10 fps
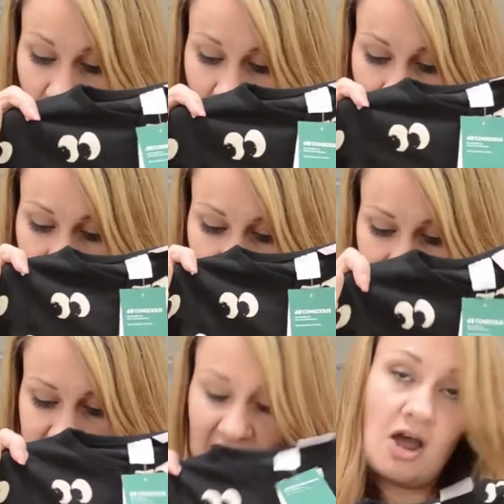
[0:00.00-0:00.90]
Uh, like I
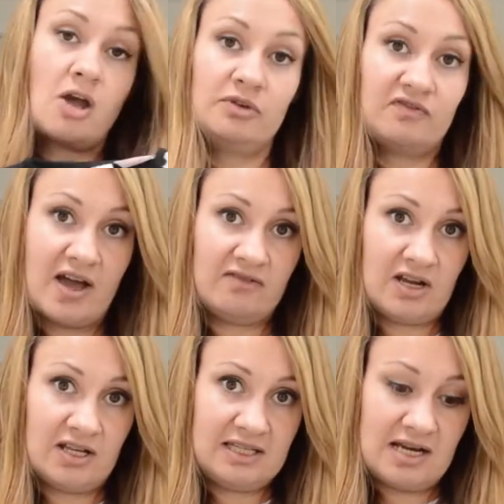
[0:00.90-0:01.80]
say, only five
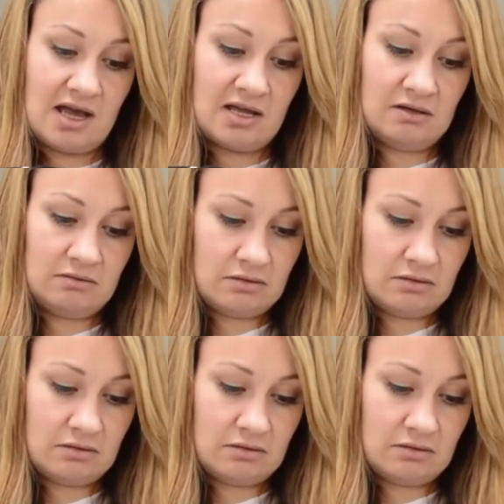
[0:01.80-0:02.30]
ninety nine,